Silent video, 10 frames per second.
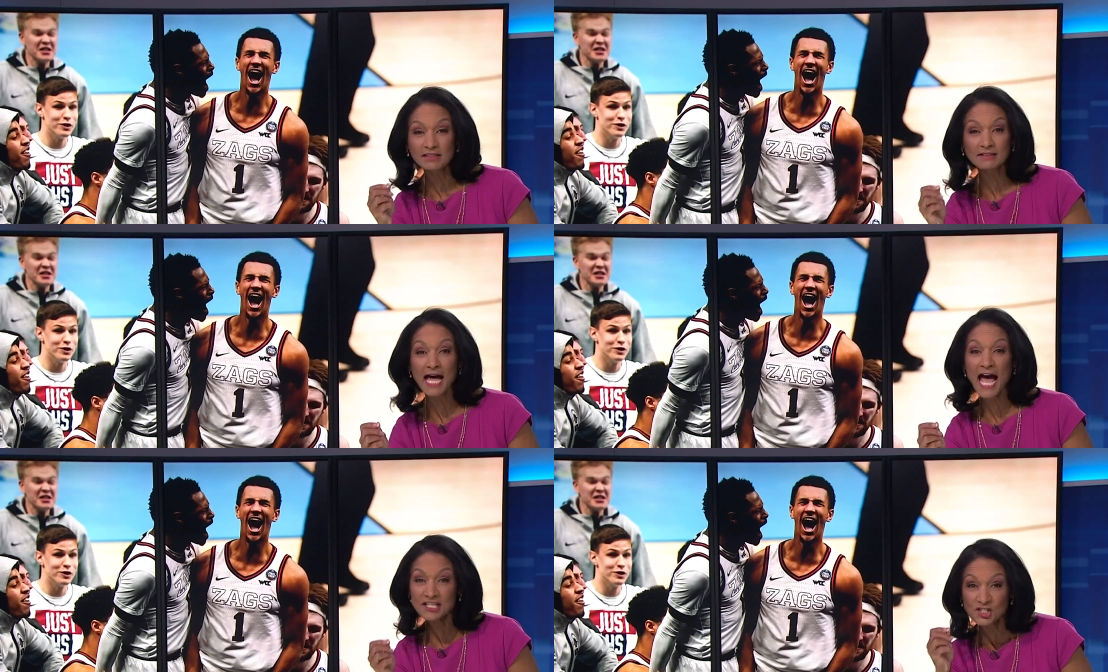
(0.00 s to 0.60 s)

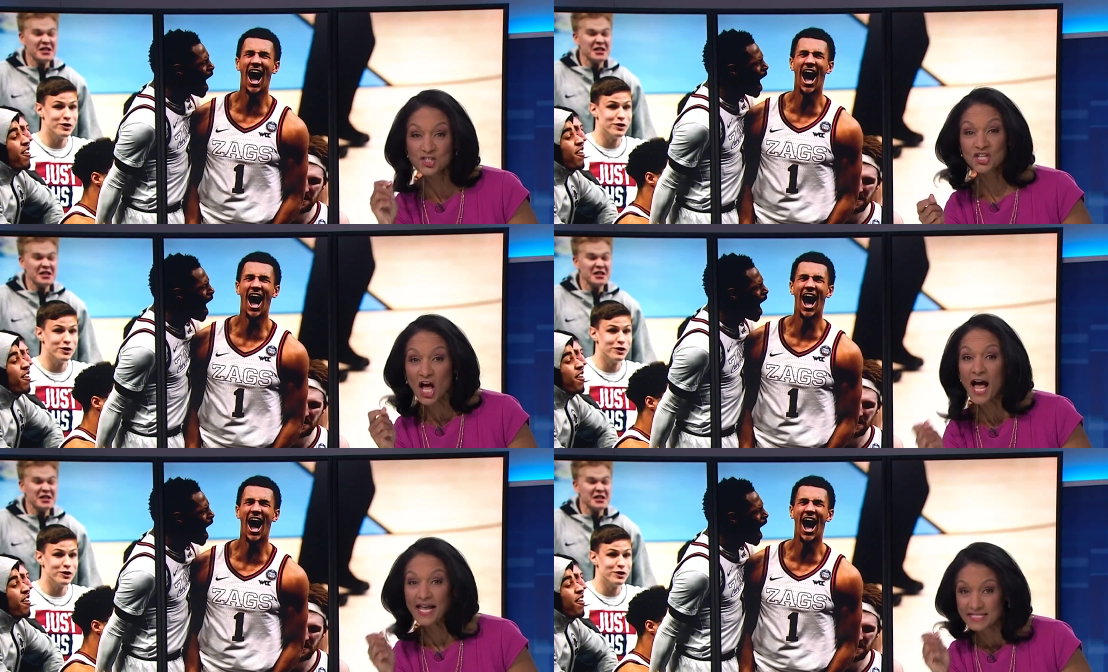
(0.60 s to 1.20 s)
Speaker 1: last
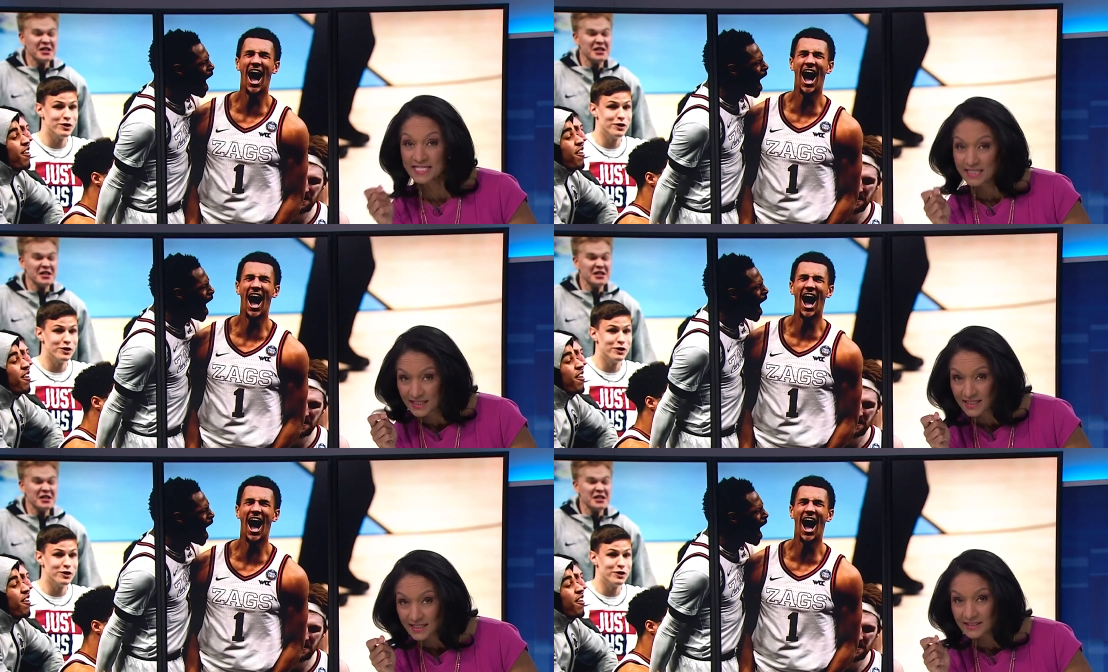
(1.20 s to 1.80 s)
shot
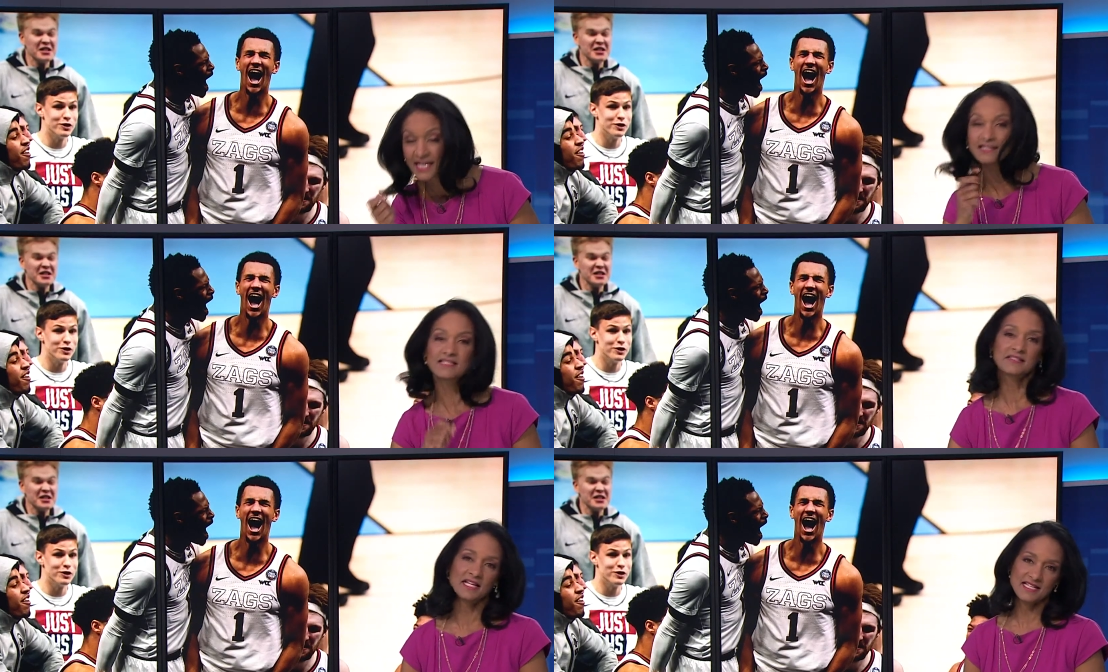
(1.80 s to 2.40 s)
like they
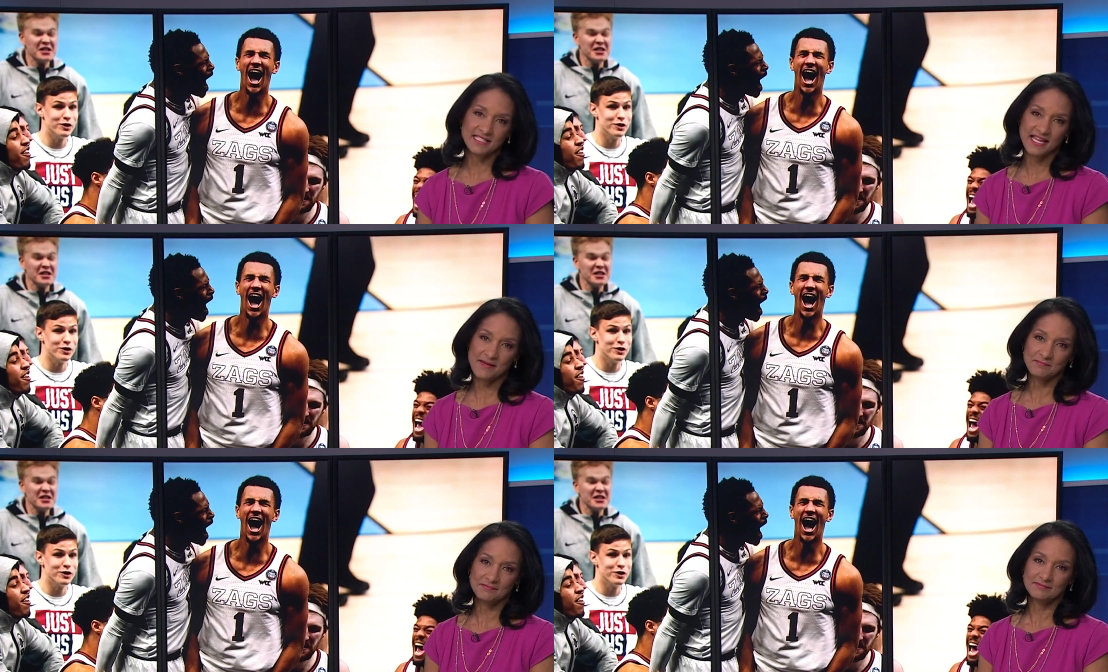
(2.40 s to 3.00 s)
did the last
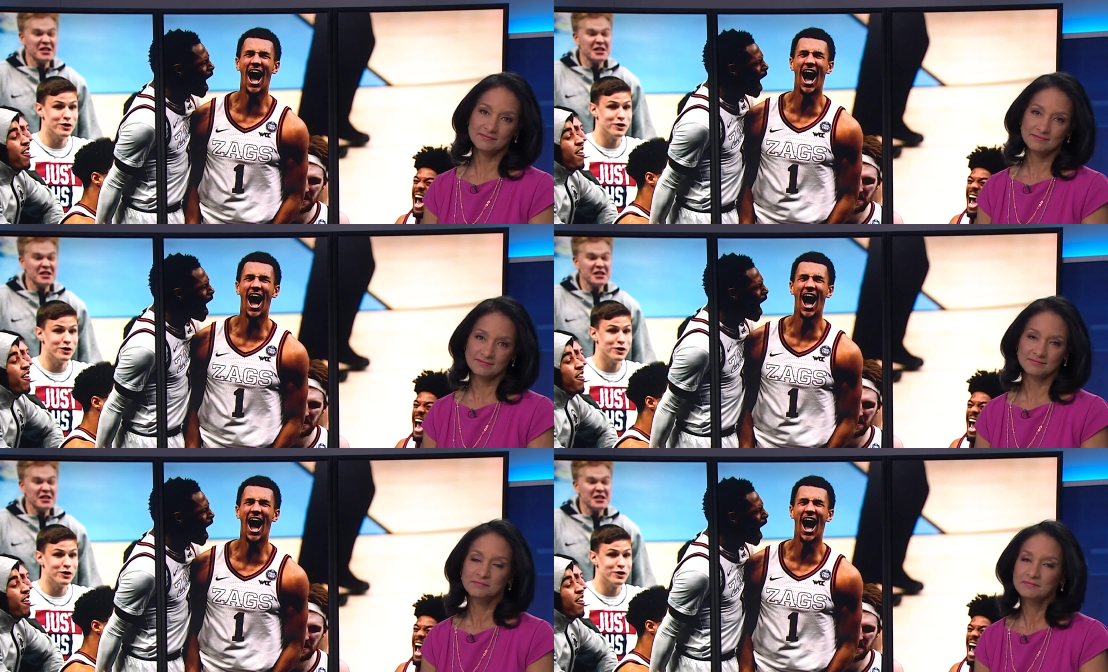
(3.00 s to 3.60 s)
game.
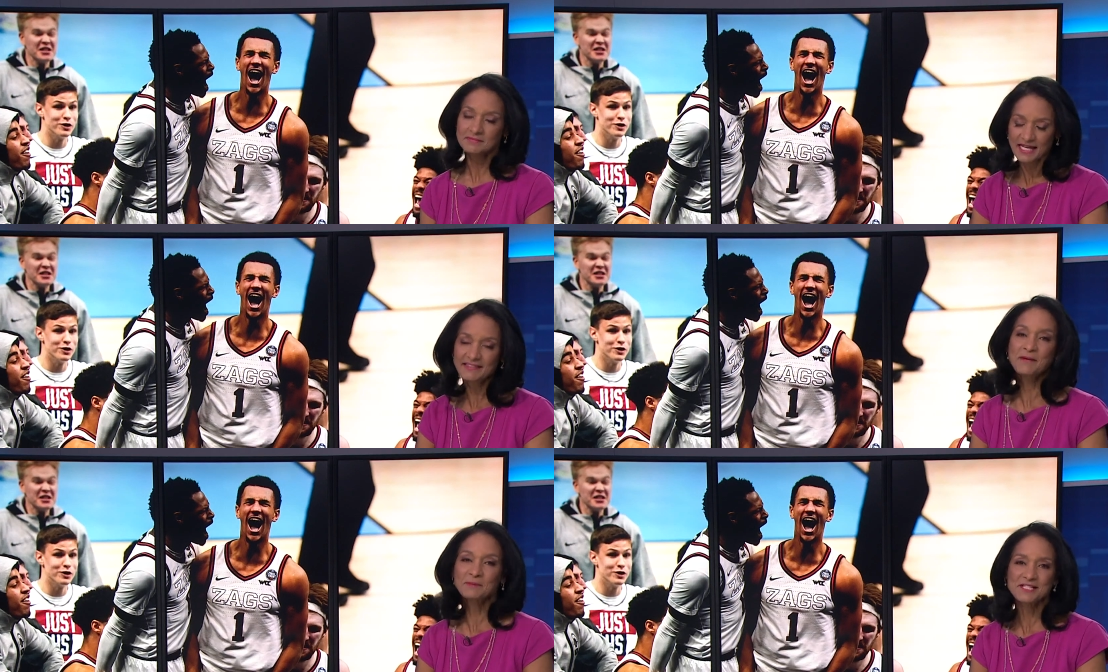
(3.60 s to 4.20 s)
Can
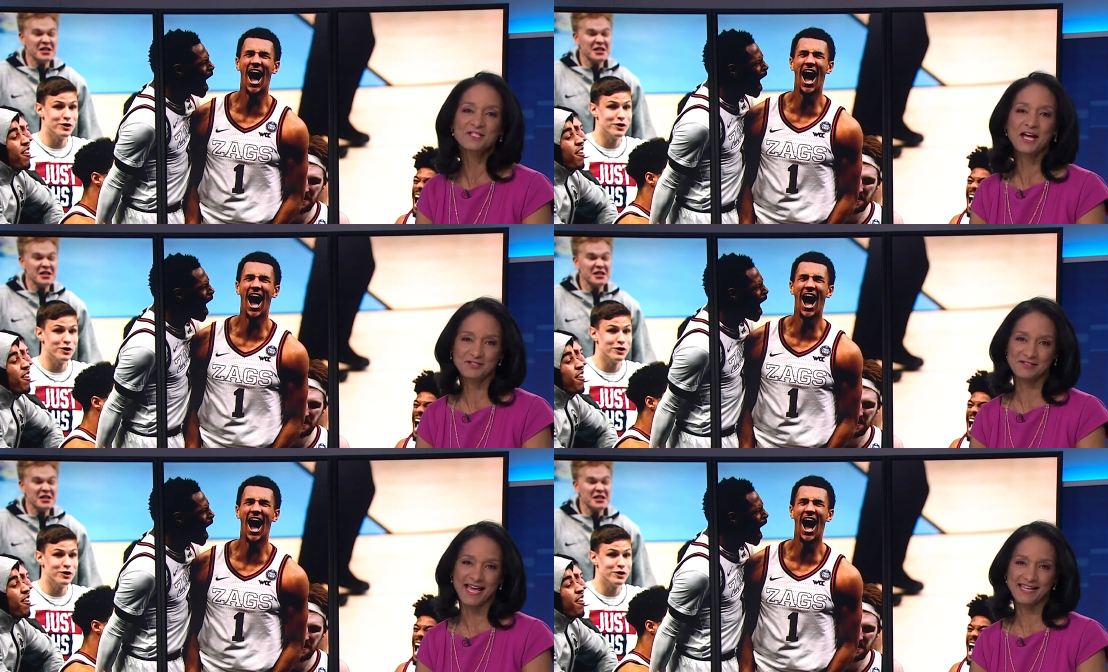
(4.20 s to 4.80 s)
they please not
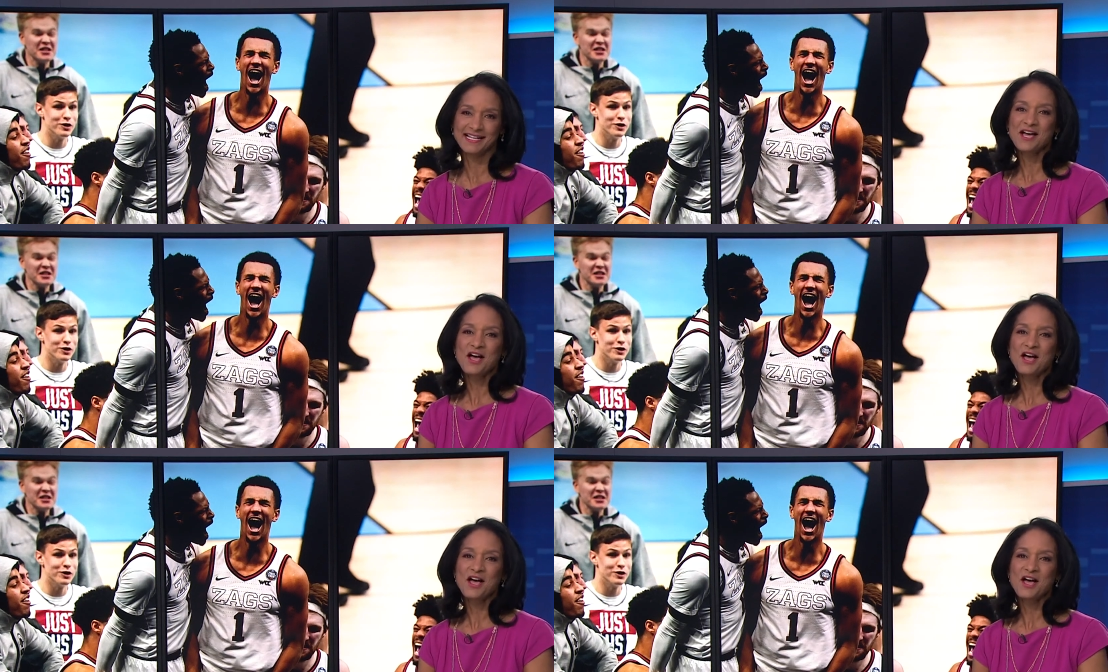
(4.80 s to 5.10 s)
do that?